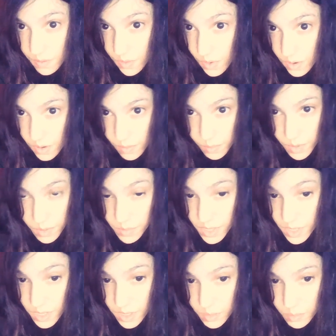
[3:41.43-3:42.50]
egregore
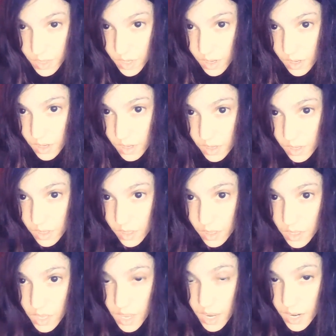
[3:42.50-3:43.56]
of mine in my
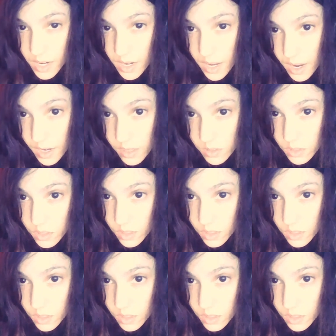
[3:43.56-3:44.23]
inner world.